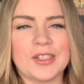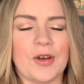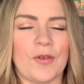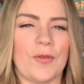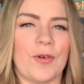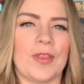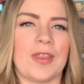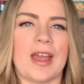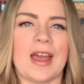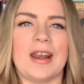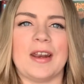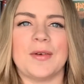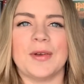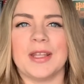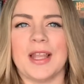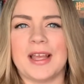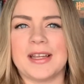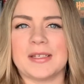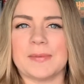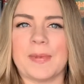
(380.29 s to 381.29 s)
So for that, I would
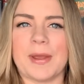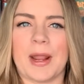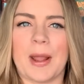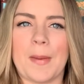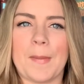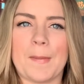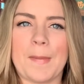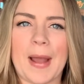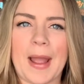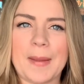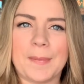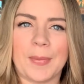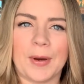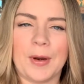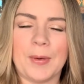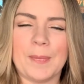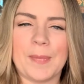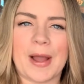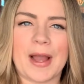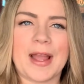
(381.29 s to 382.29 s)
like to pick up
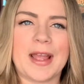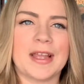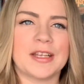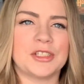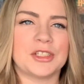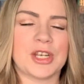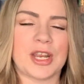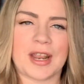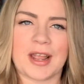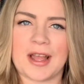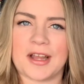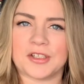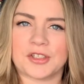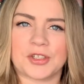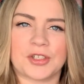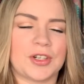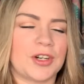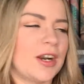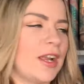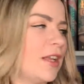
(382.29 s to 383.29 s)
Piper by J.
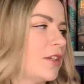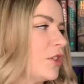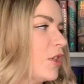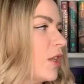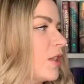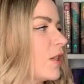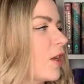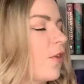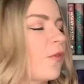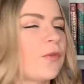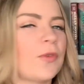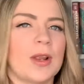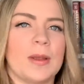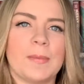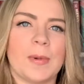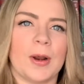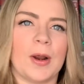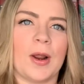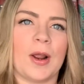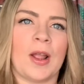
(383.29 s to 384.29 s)
Asher and Jessica
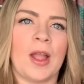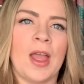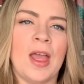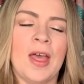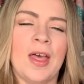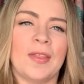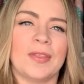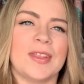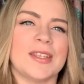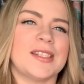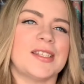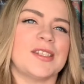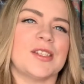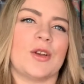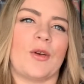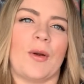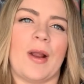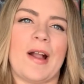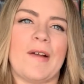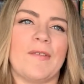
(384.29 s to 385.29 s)
Freeberg. This is
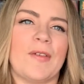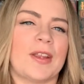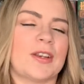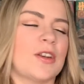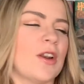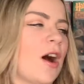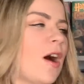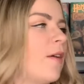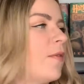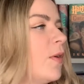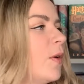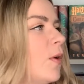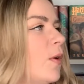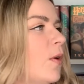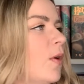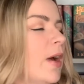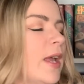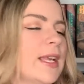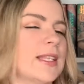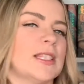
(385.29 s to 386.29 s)
a graphic
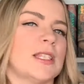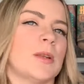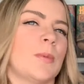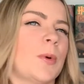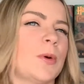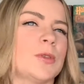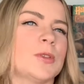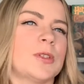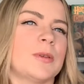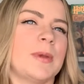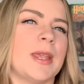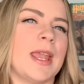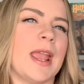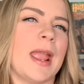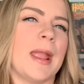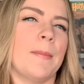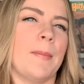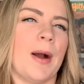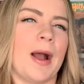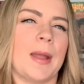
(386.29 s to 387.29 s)
novel. It's supposed to be
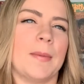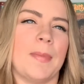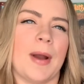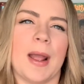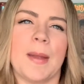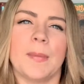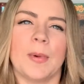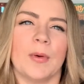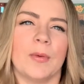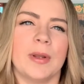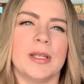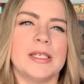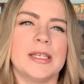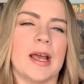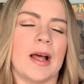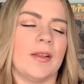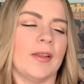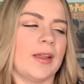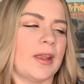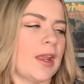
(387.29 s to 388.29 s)
a Pied Piper
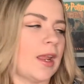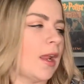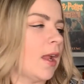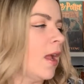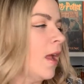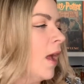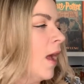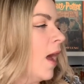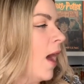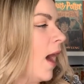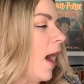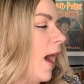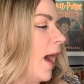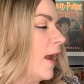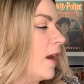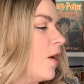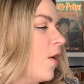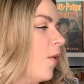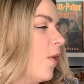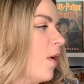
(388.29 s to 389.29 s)
retelling.
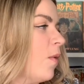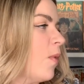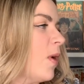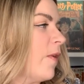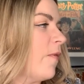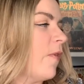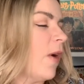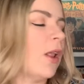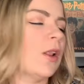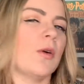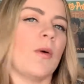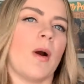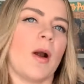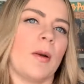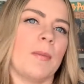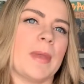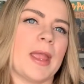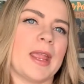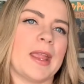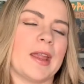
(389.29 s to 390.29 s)
I know that we follow
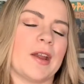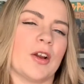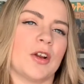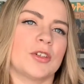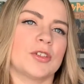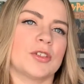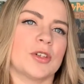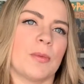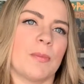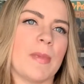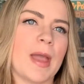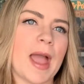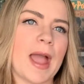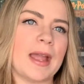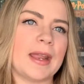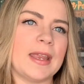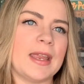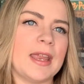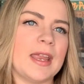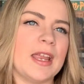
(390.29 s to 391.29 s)
our main character,
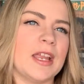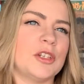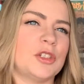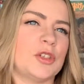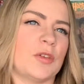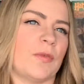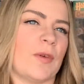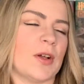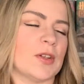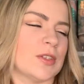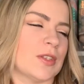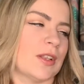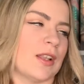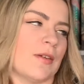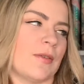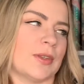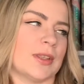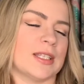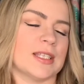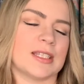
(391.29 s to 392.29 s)
Maggie. She falls in
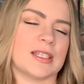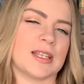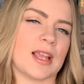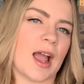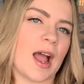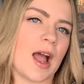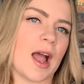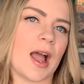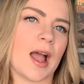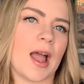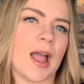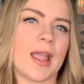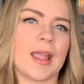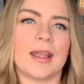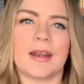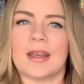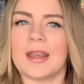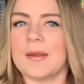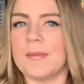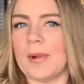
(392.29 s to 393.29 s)
love with this guy
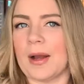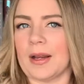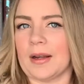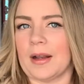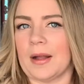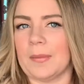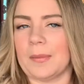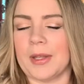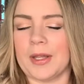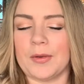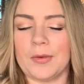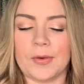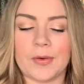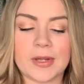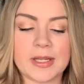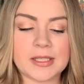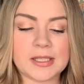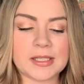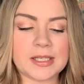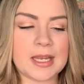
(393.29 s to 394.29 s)
and he might not be who
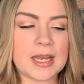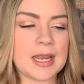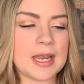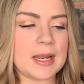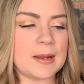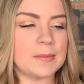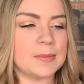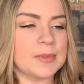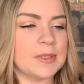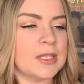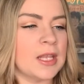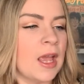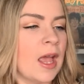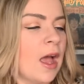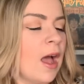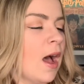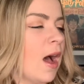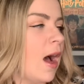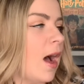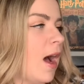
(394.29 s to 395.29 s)
he seems.
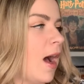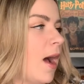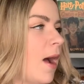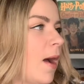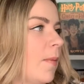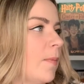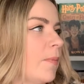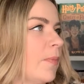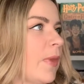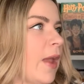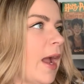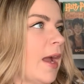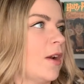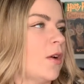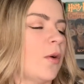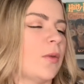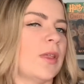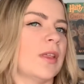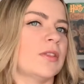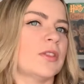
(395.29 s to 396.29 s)
I
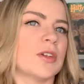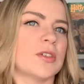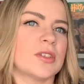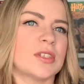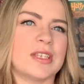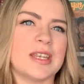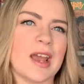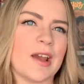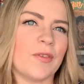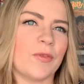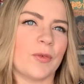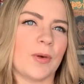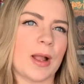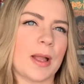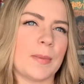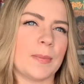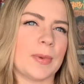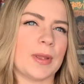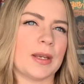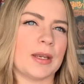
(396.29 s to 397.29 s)
know that there's deaf
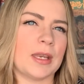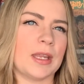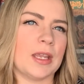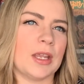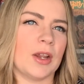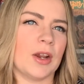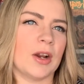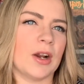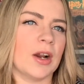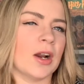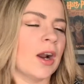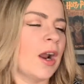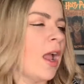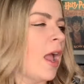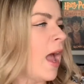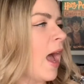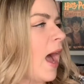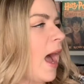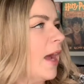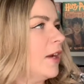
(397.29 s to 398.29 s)
rep in here.
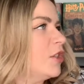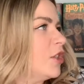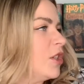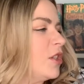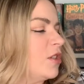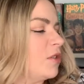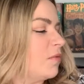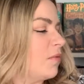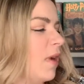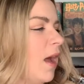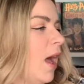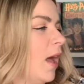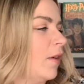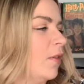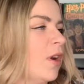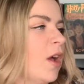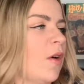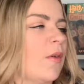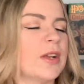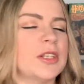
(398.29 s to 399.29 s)
I don't
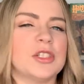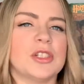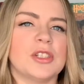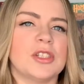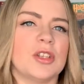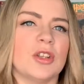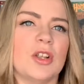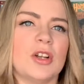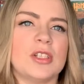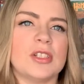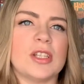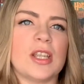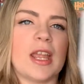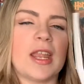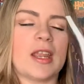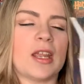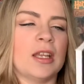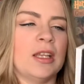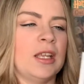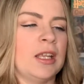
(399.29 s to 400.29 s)
know. It just looks
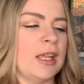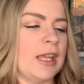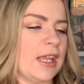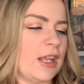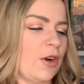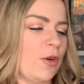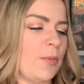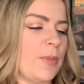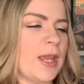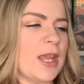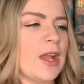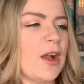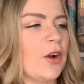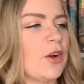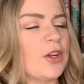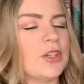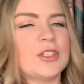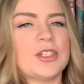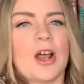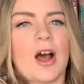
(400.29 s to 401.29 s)
like it'll be a
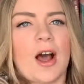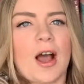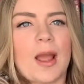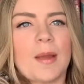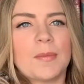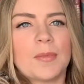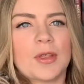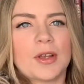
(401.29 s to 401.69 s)
good time.